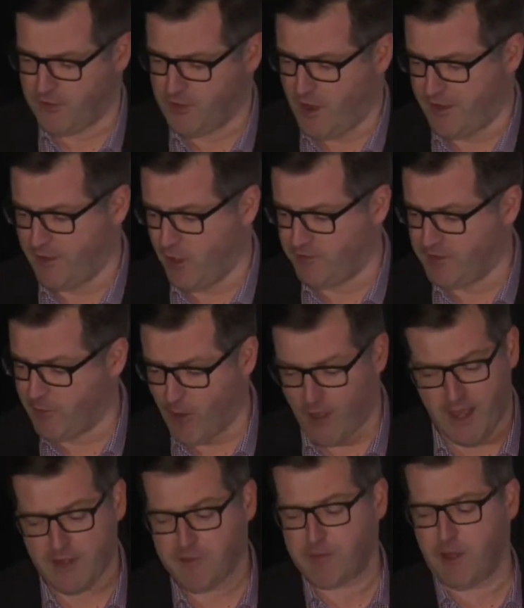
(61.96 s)
The Night Of, and he
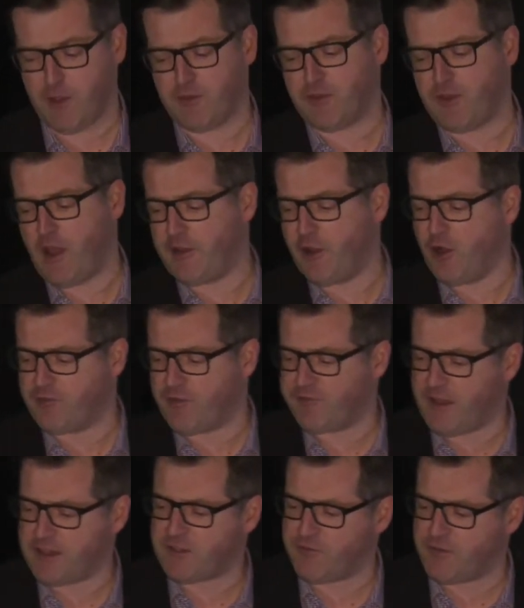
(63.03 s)
wrote, HBO's The Night Of
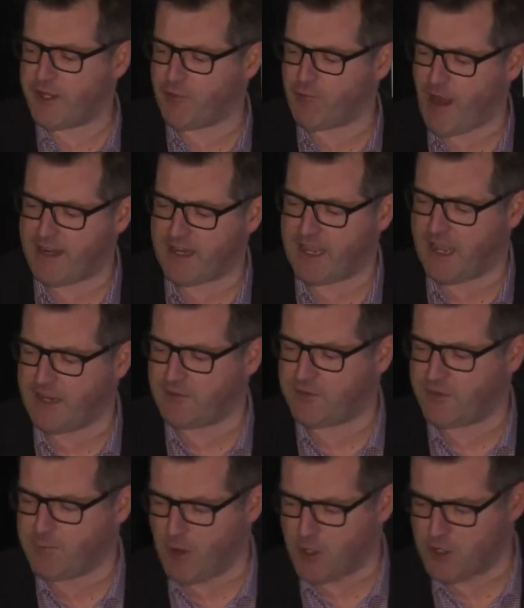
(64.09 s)
effectively eradicates
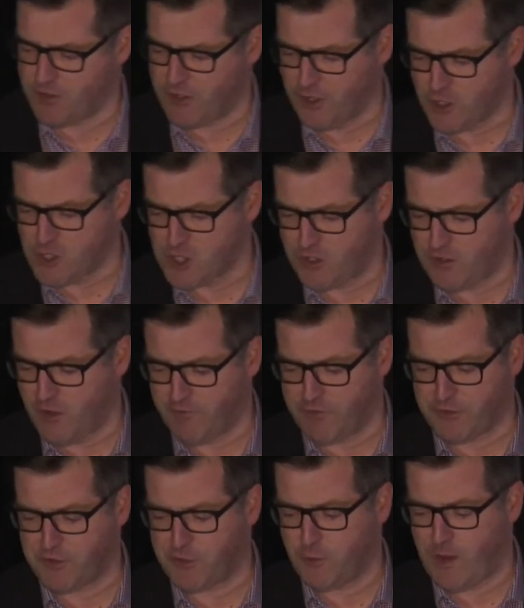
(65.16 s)
the notion of
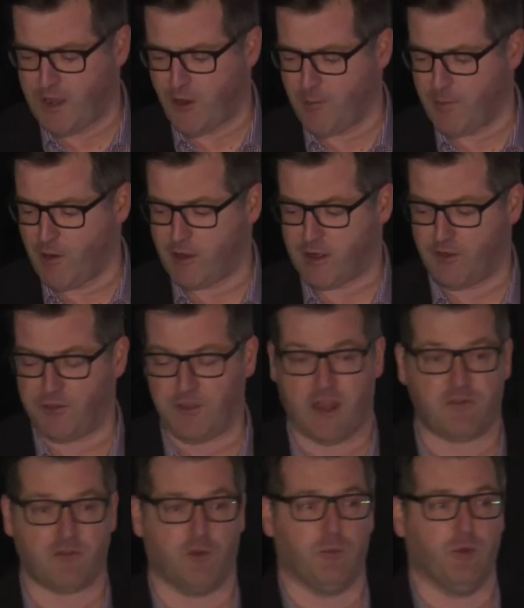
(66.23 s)
the 2-hour American
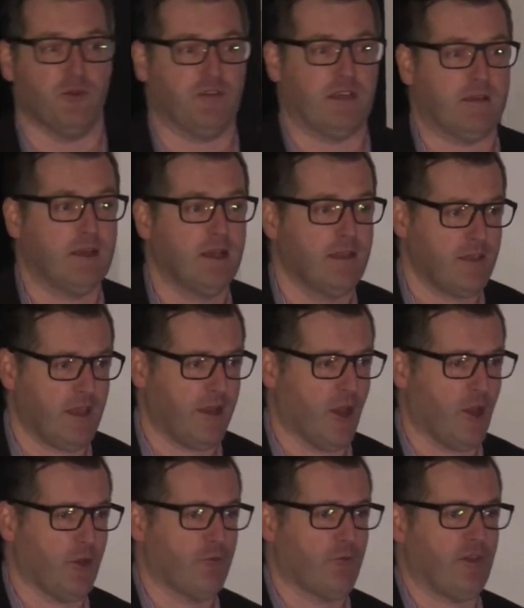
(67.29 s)
theatrical movie. There you
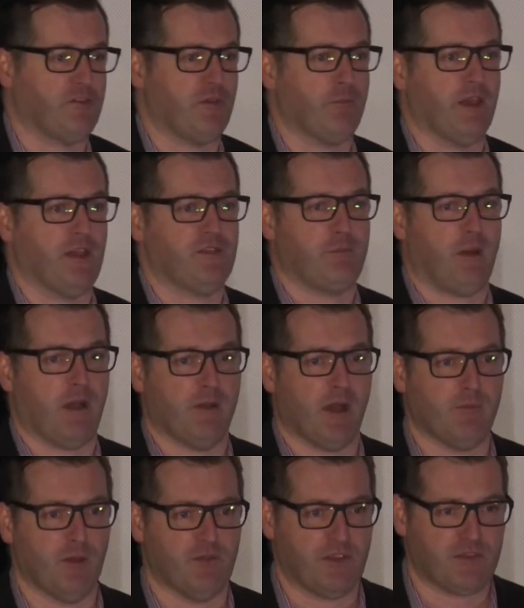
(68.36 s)
go, rest in peace,
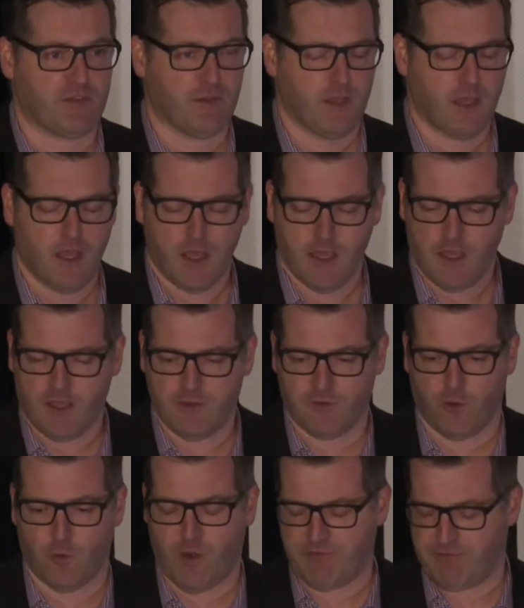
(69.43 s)
bye-bye movies. He
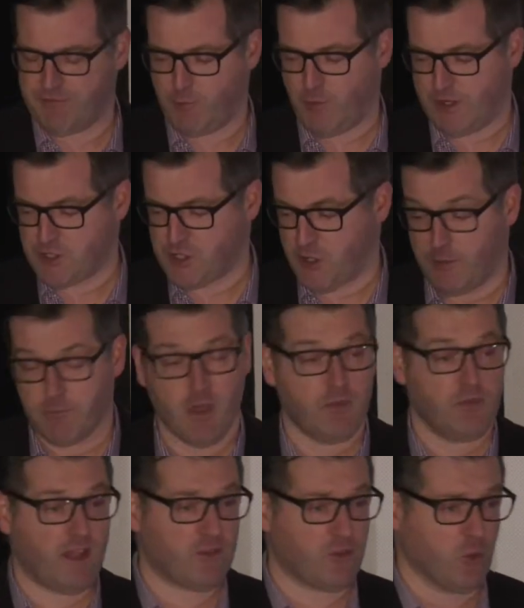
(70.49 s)
saw one show.
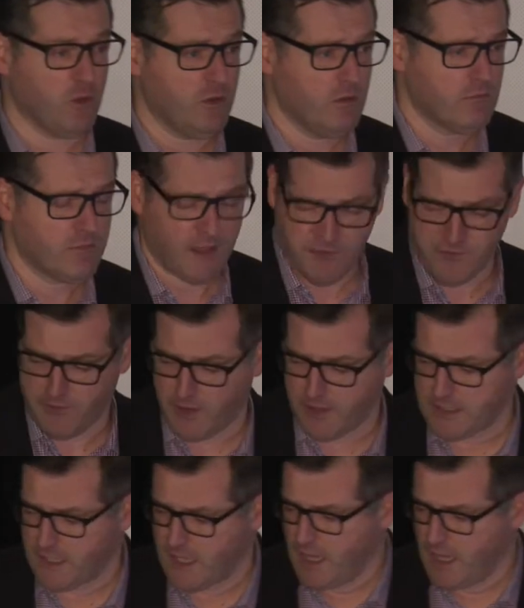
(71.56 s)
That's good. That's fine.